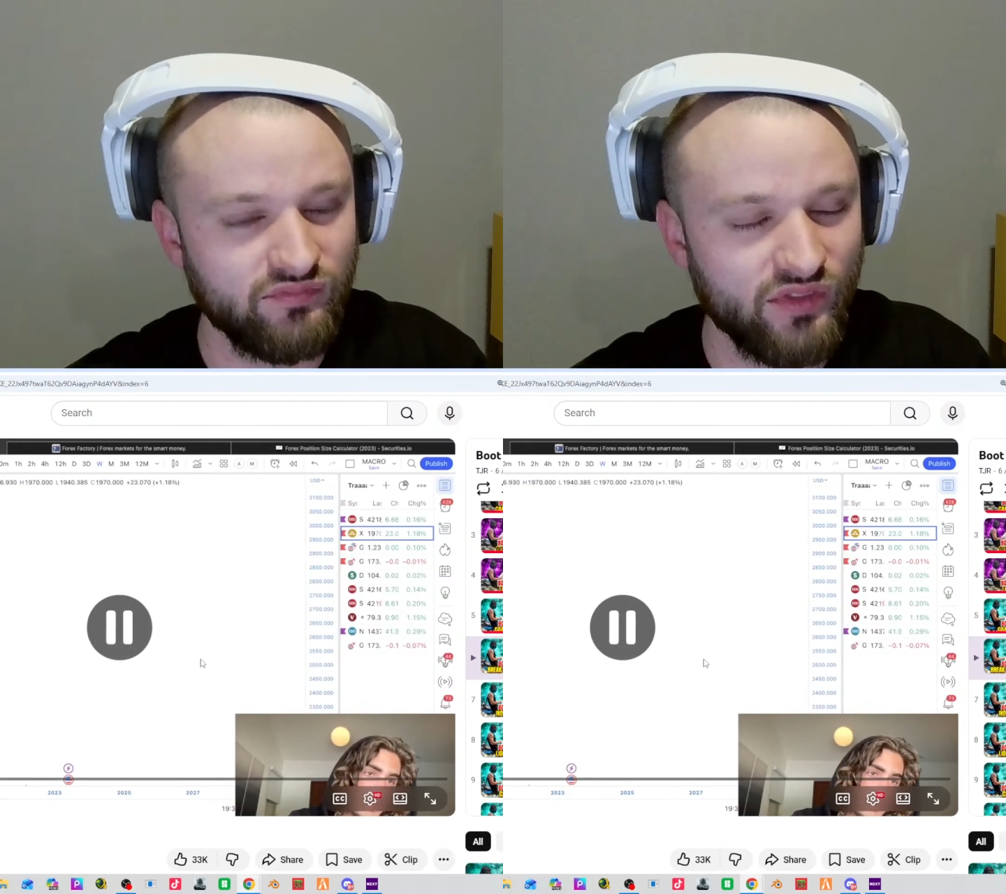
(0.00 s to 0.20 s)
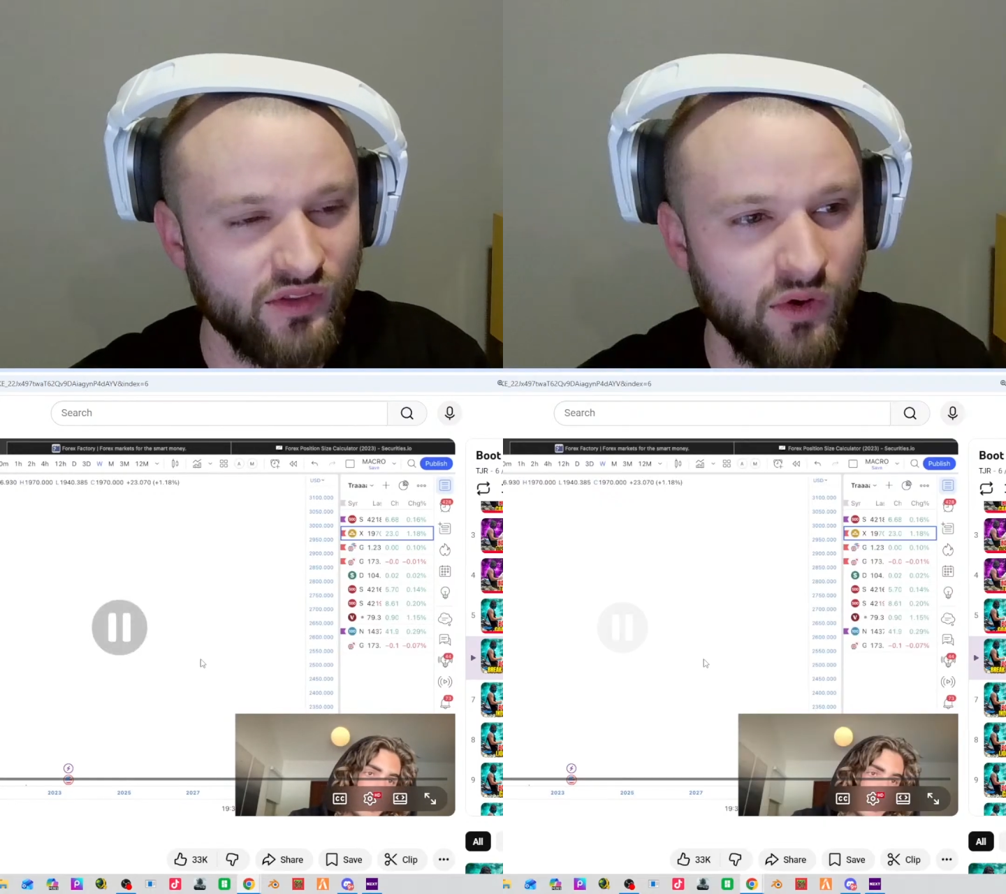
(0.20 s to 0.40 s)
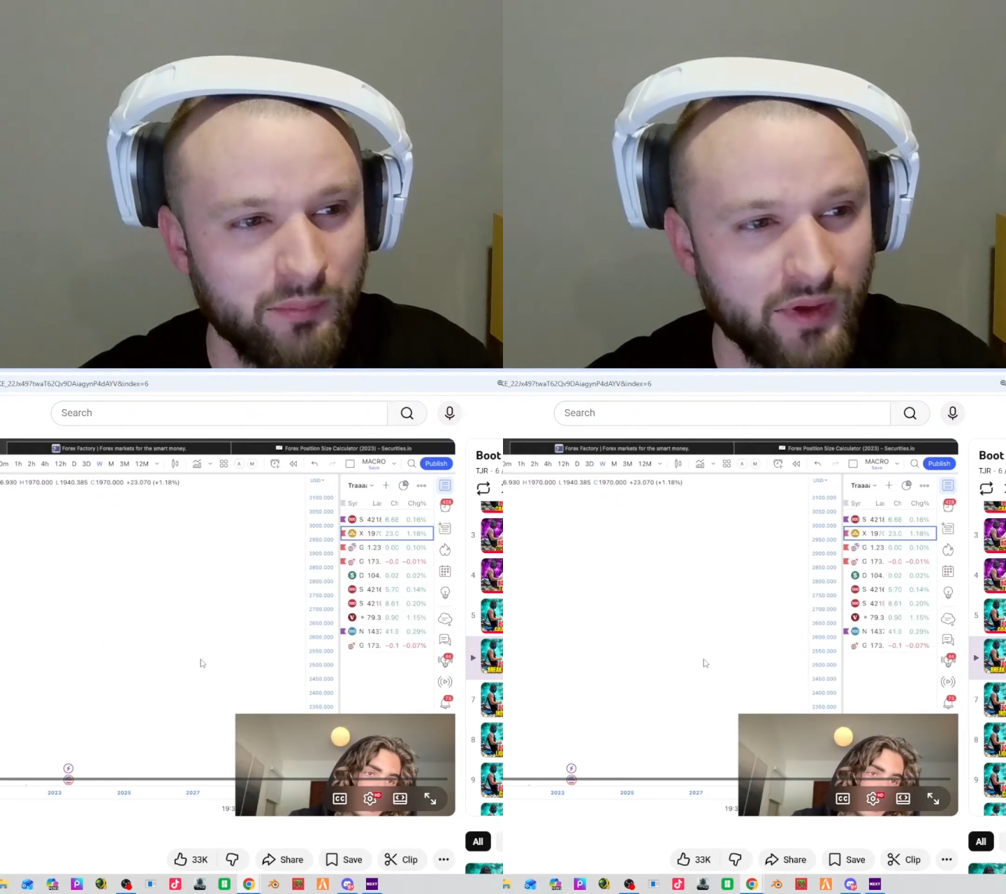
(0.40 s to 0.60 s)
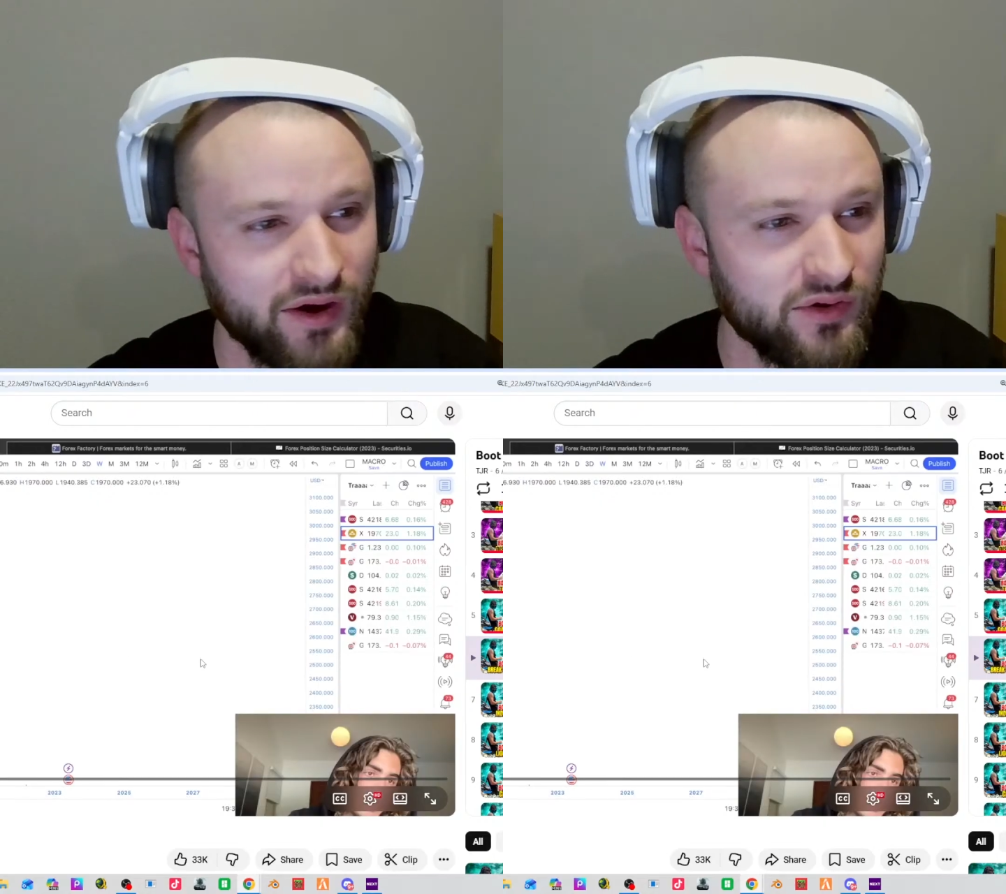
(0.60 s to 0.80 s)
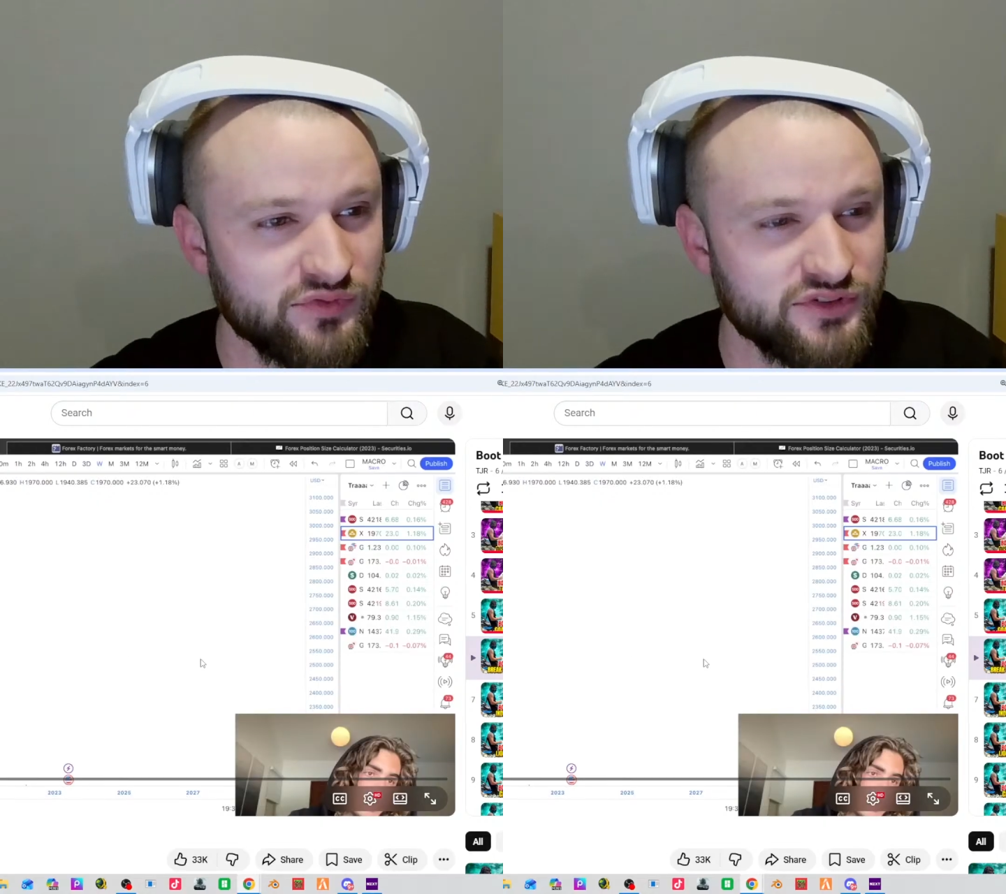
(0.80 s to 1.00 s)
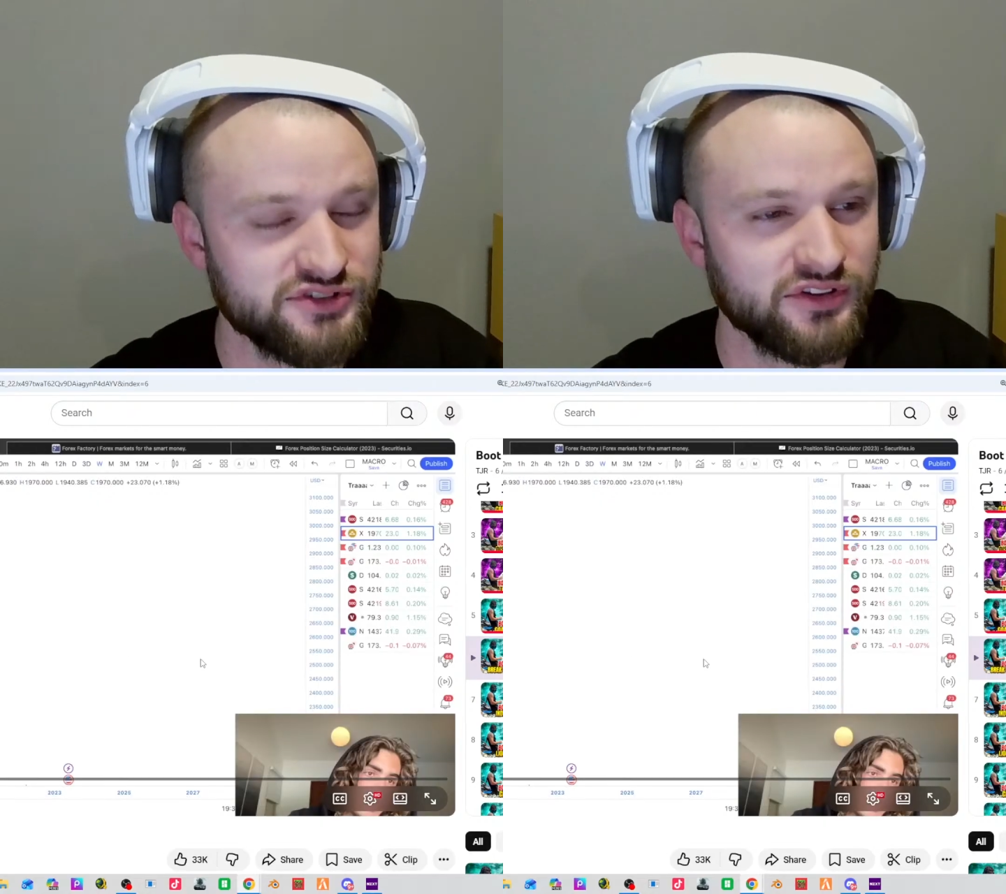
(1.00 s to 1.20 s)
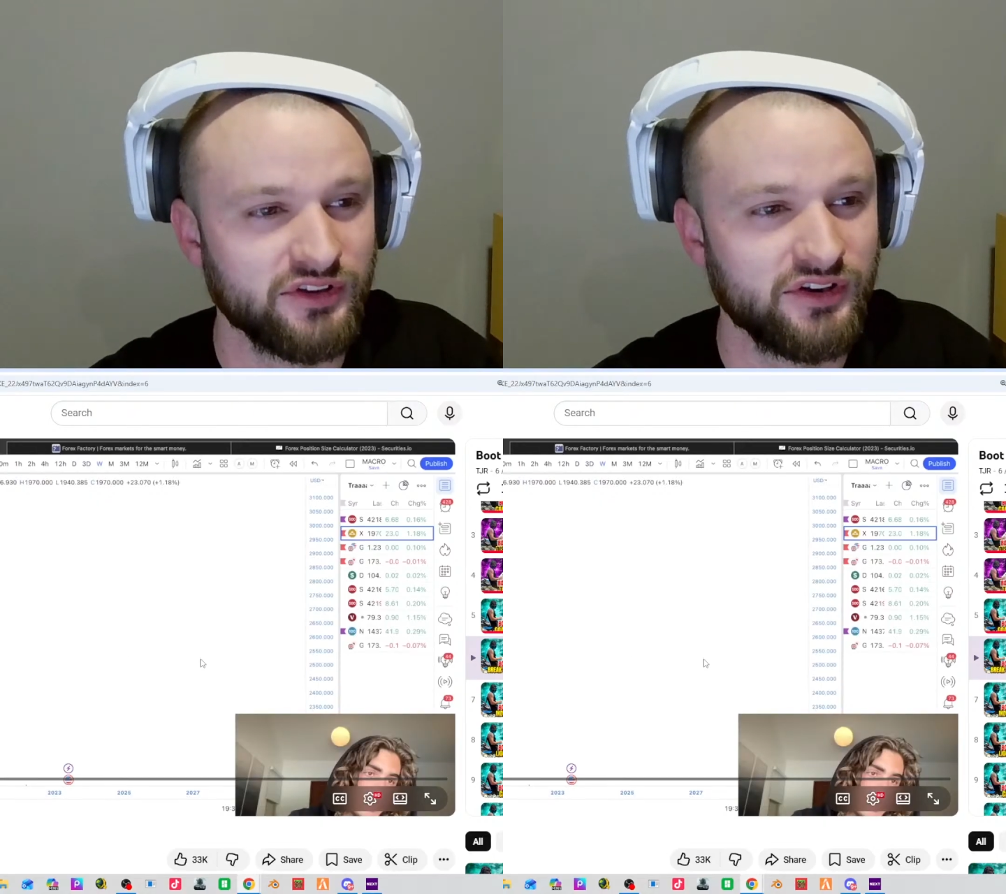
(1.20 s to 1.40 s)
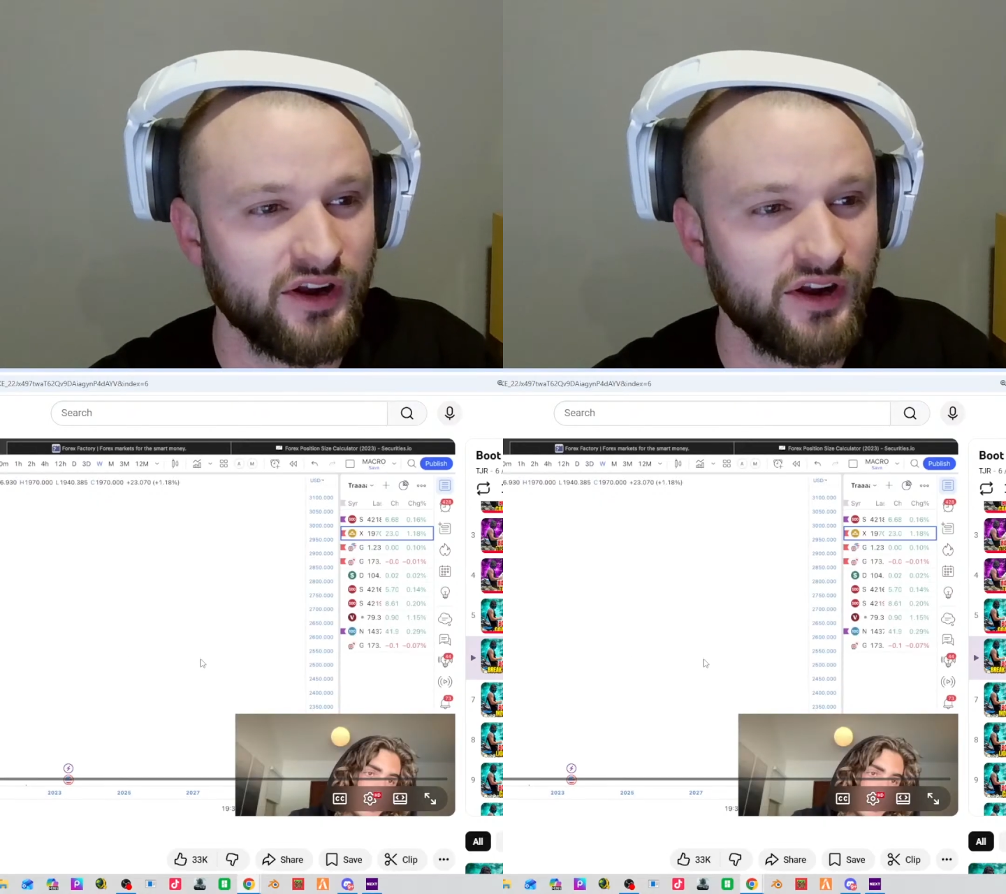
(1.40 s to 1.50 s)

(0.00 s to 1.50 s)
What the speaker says: Opie, I don't know if you're still in here.